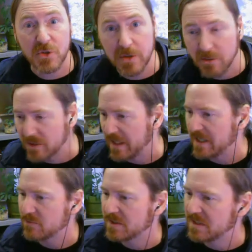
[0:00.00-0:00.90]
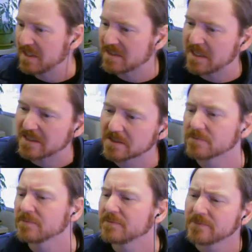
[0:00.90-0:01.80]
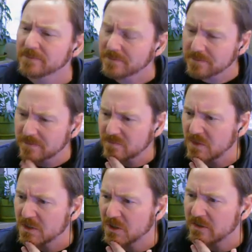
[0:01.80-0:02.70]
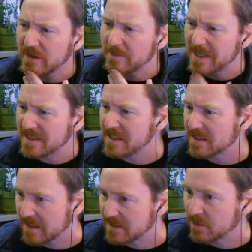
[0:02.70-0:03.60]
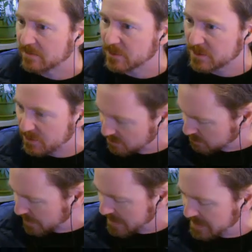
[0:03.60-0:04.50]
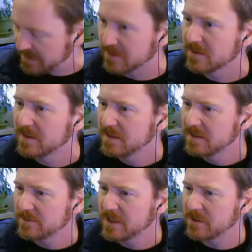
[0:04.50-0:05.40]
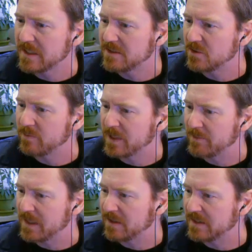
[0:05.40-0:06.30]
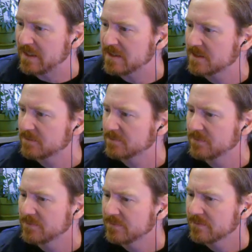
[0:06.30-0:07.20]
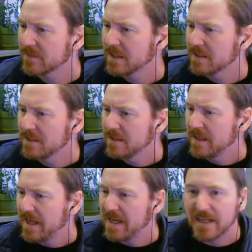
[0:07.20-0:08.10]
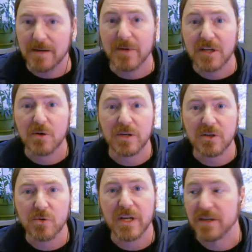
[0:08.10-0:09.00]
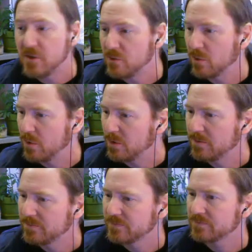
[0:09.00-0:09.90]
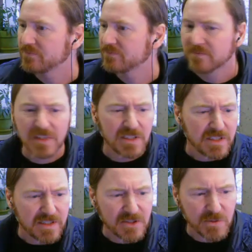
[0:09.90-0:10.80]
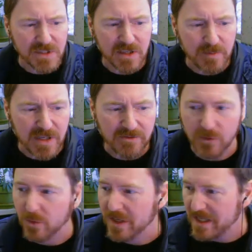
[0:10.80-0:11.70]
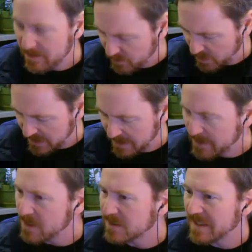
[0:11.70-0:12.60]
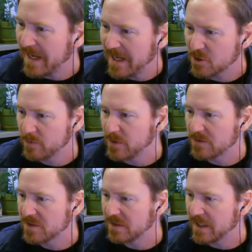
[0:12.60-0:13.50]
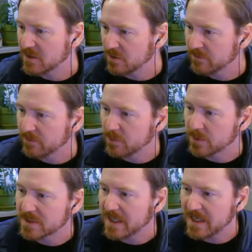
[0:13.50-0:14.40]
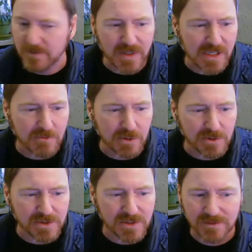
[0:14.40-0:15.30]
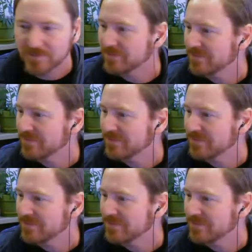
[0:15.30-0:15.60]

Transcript: pseudo class with CSS. So I've got my CSS over to the right here. Let me go ahead and zoom in a bit on this. And I'm going to go ahead and create a new rule. This one's going to be for input, and I'm going to use an attribute selector for type equals